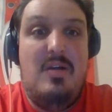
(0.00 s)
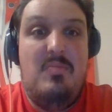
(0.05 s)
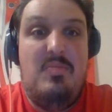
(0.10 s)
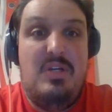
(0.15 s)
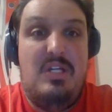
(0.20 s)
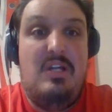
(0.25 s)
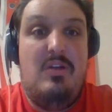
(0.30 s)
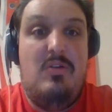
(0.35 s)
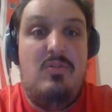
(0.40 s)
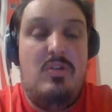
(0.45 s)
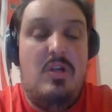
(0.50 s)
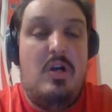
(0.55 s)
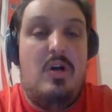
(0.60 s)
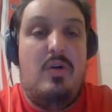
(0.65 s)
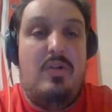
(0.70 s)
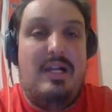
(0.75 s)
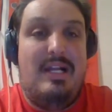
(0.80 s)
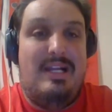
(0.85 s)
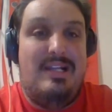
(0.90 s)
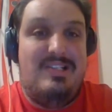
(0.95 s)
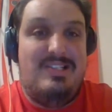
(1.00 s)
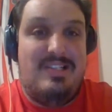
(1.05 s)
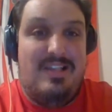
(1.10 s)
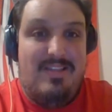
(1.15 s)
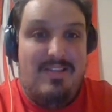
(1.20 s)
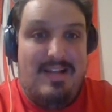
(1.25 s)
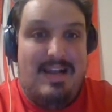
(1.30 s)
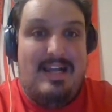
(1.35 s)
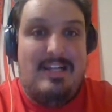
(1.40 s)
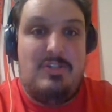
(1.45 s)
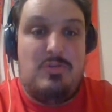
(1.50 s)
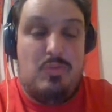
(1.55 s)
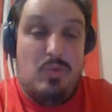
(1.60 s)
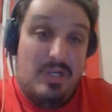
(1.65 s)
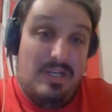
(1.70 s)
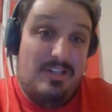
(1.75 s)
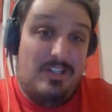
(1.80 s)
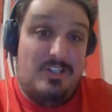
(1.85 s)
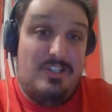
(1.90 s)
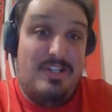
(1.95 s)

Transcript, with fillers: But you know, like, it's the last regular